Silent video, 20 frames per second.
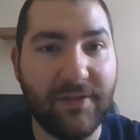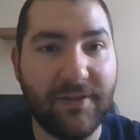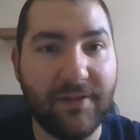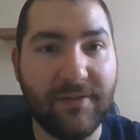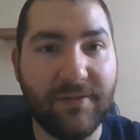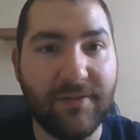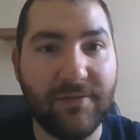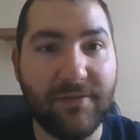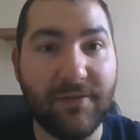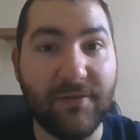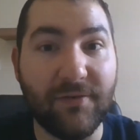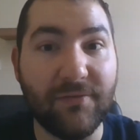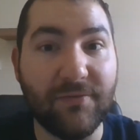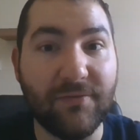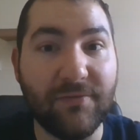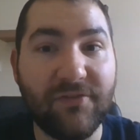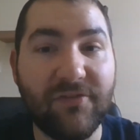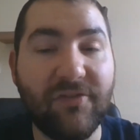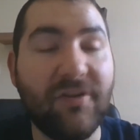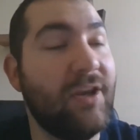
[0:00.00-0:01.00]
that
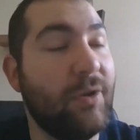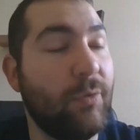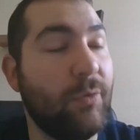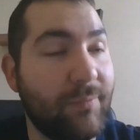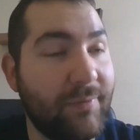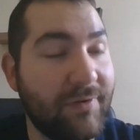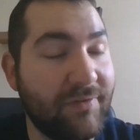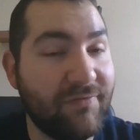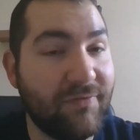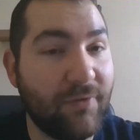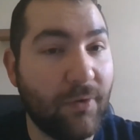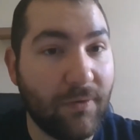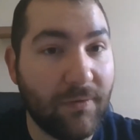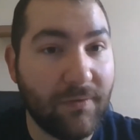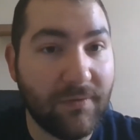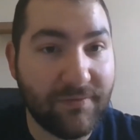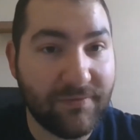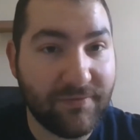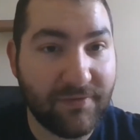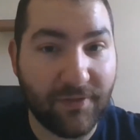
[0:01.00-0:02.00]
their city would be
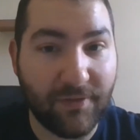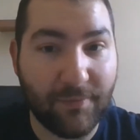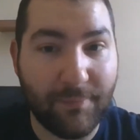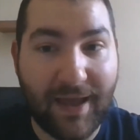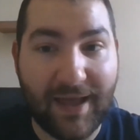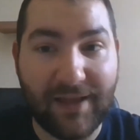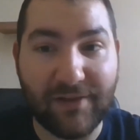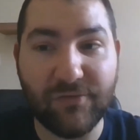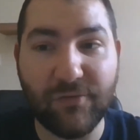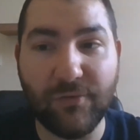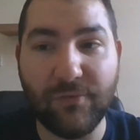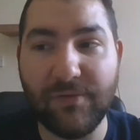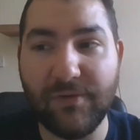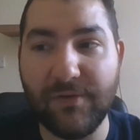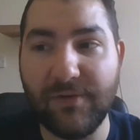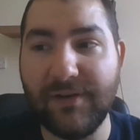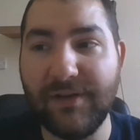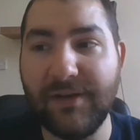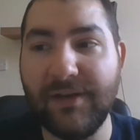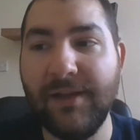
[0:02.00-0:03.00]
full for the
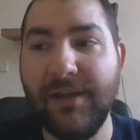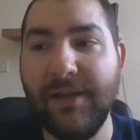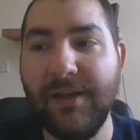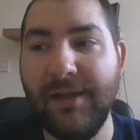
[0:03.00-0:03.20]
Passover,